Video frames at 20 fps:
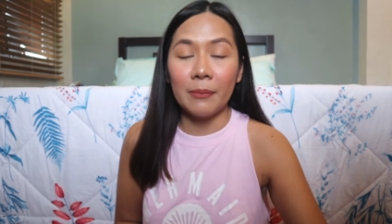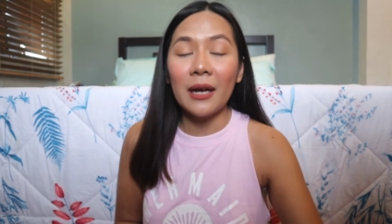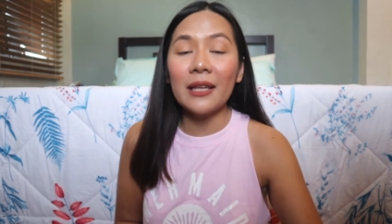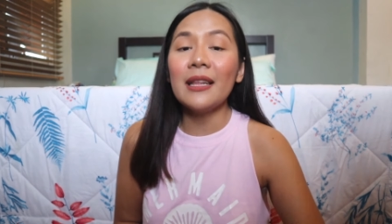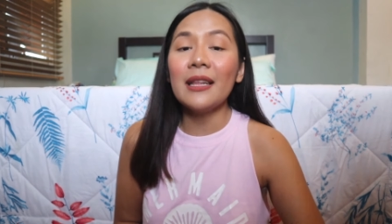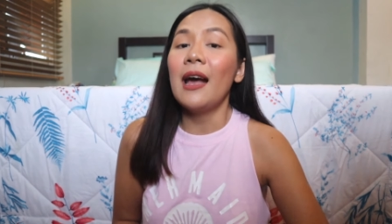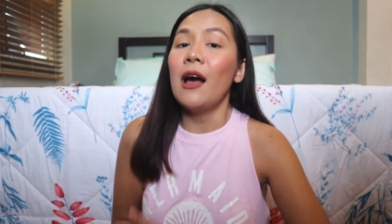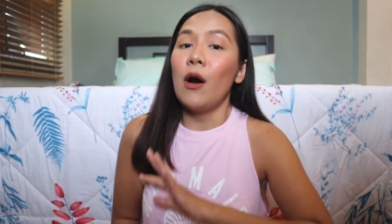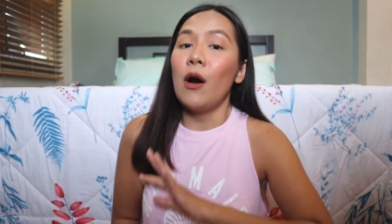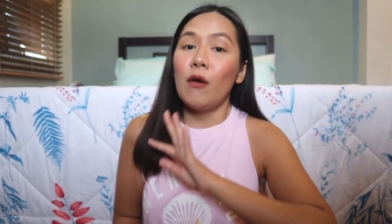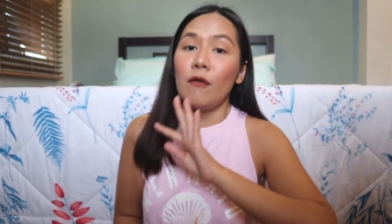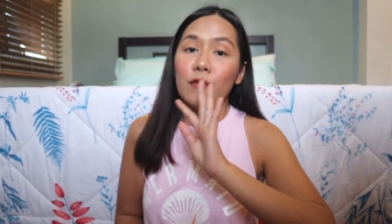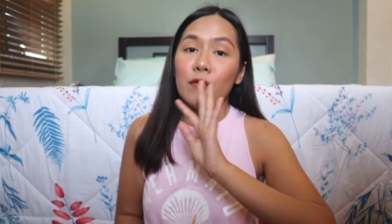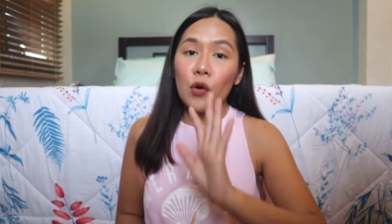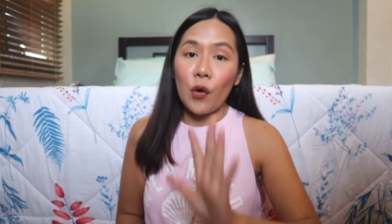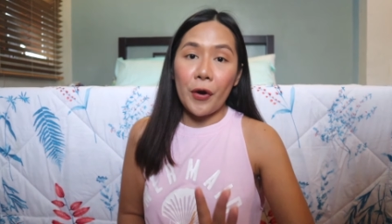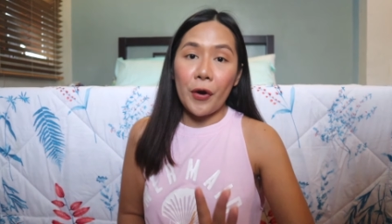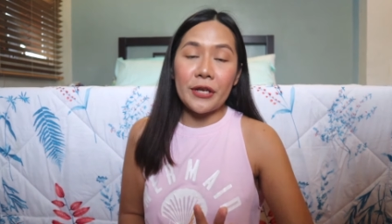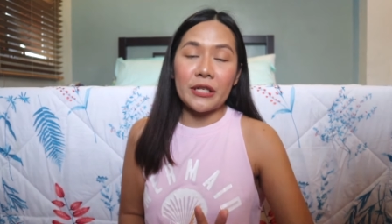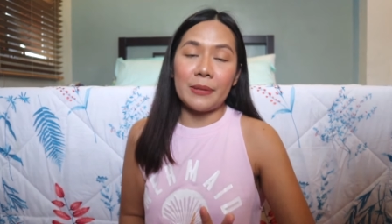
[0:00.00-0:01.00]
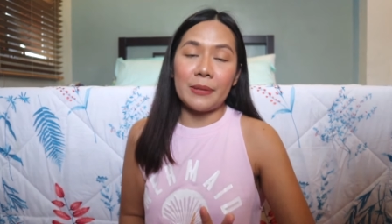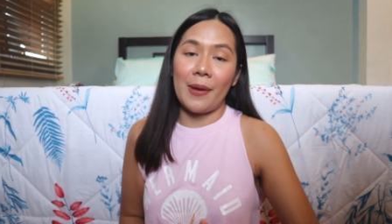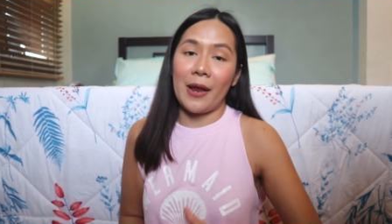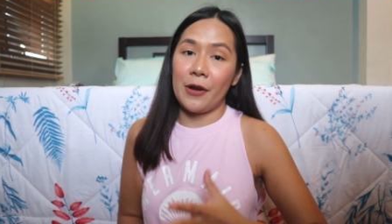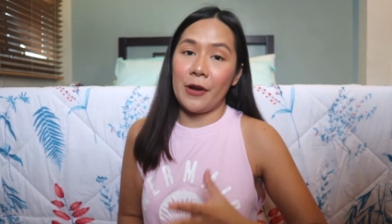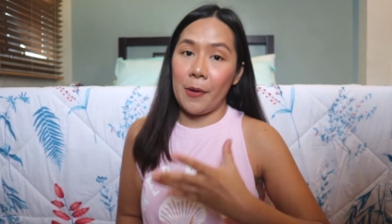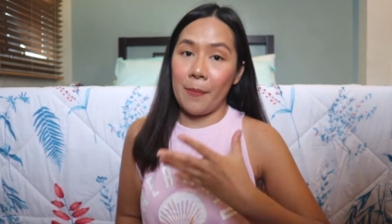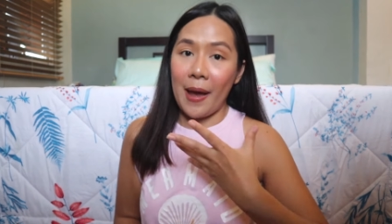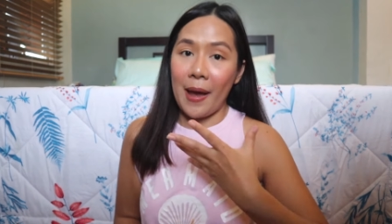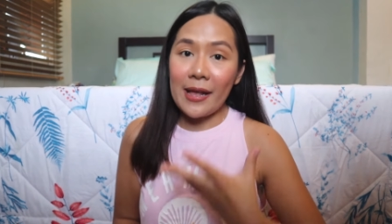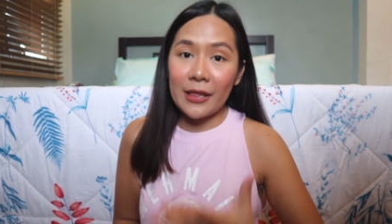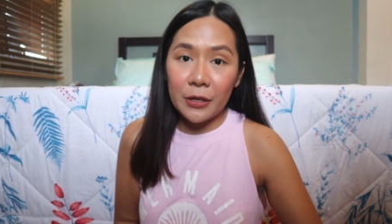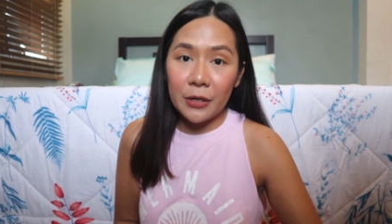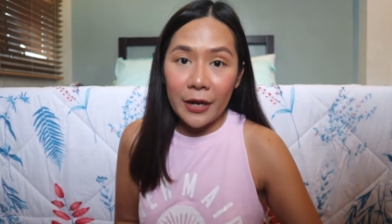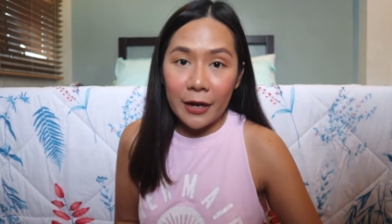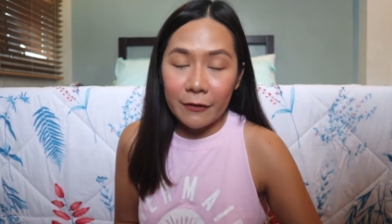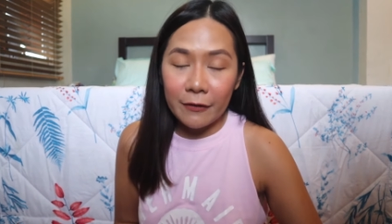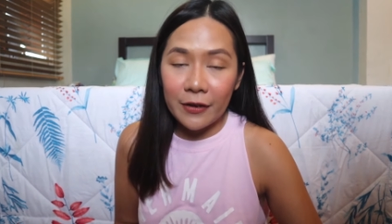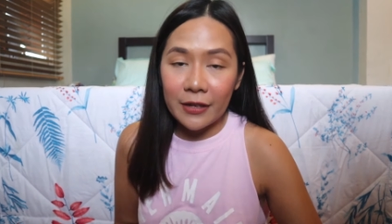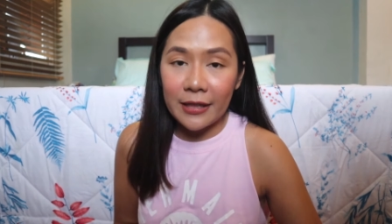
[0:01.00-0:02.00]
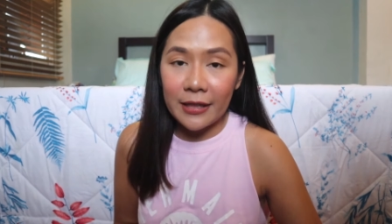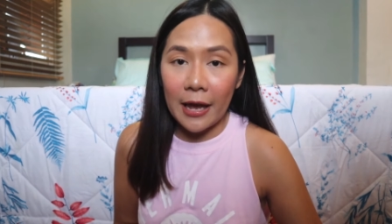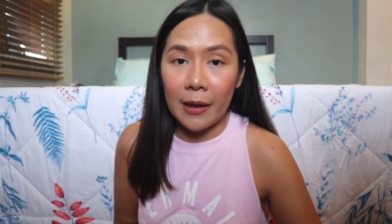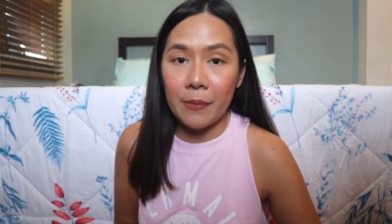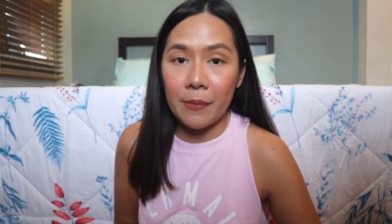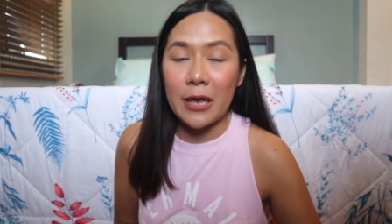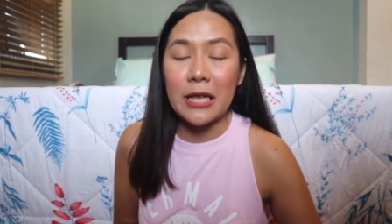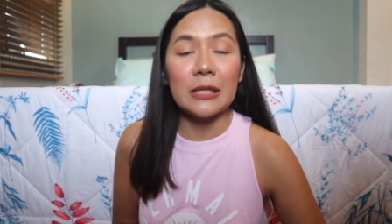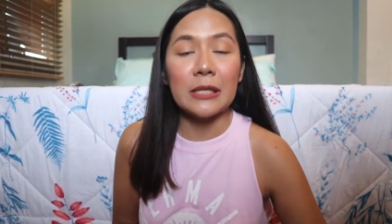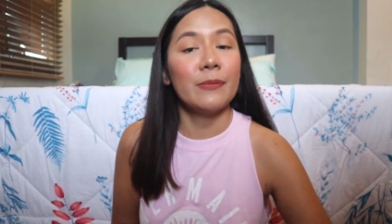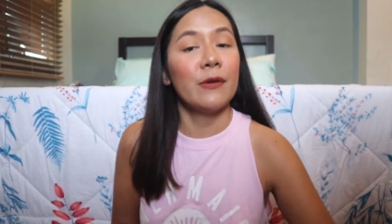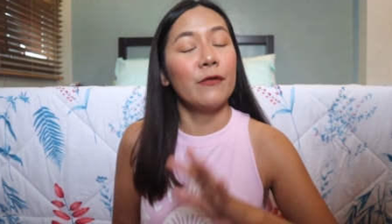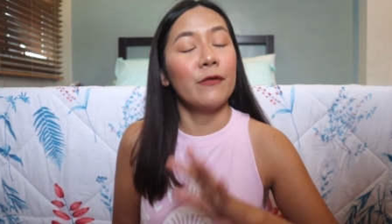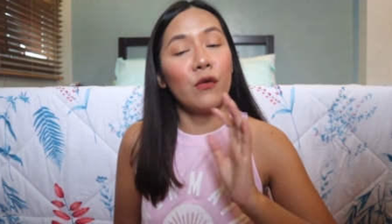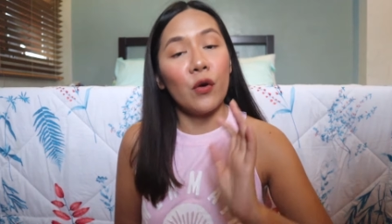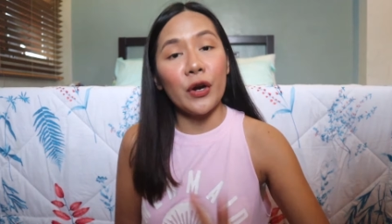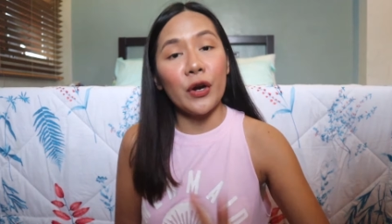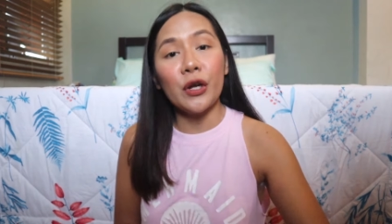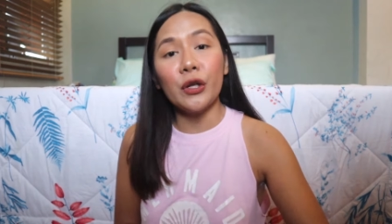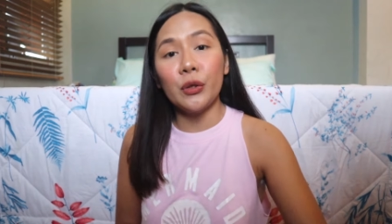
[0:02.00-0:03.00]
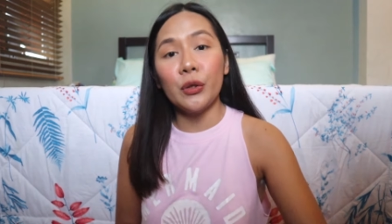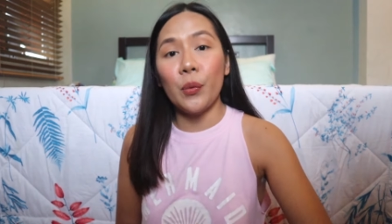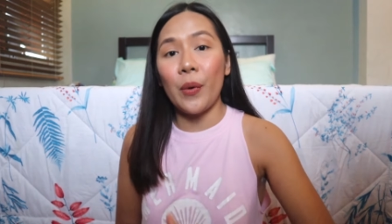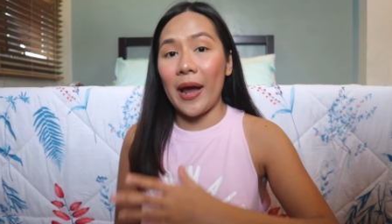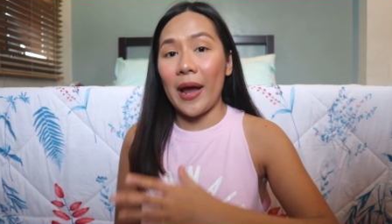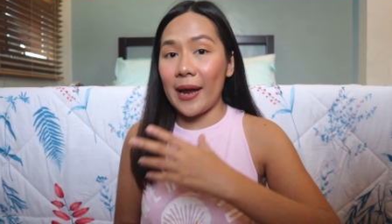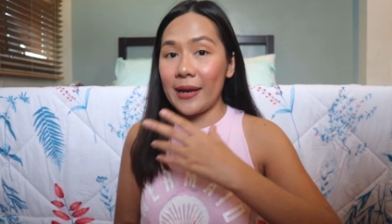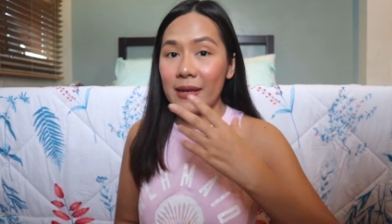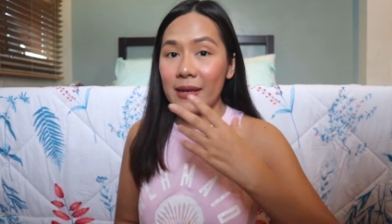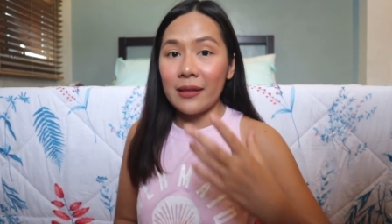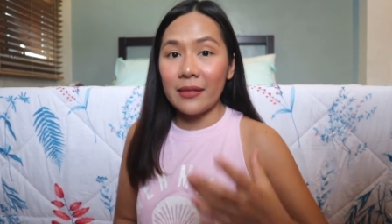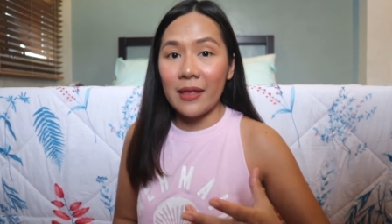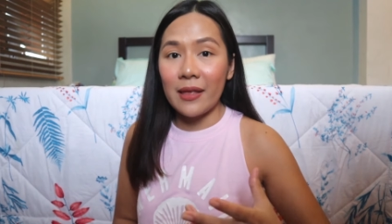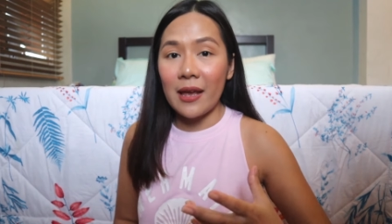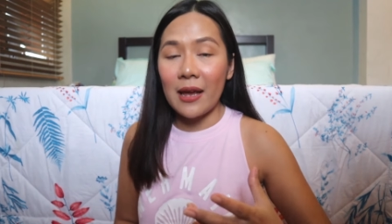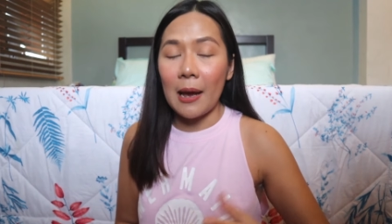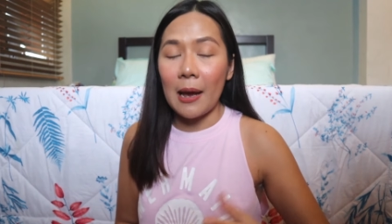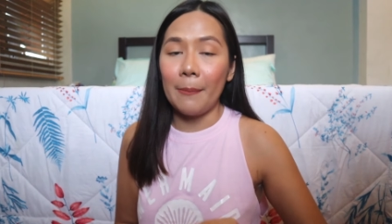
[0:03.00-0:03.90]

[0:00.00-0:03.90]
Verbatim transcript: But, of course, my reminder every time is before you do anything,